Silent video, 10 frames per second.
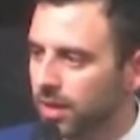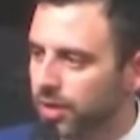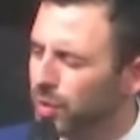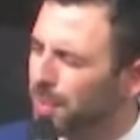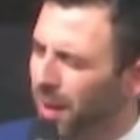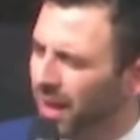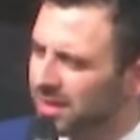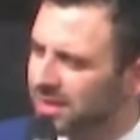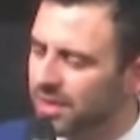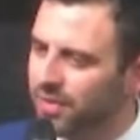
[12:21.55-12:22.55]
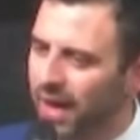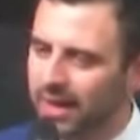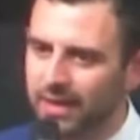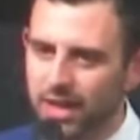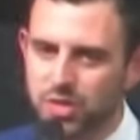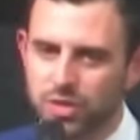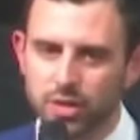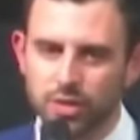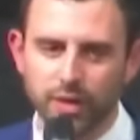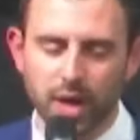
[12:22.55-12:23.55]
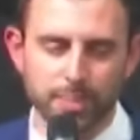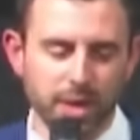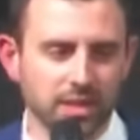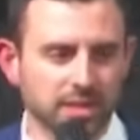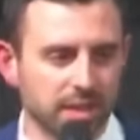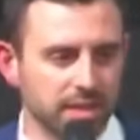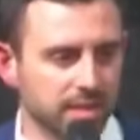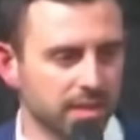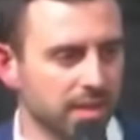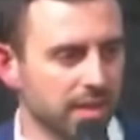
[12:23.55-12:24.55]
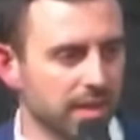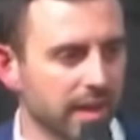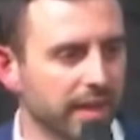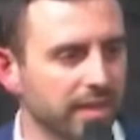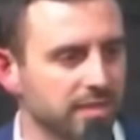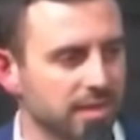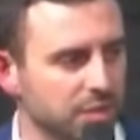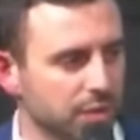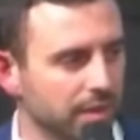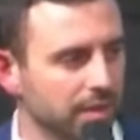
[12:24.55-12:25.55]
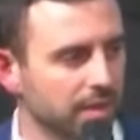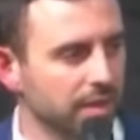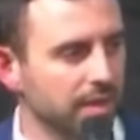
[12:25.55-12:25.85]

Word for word: The repulsive allegation of apartheid against Israel.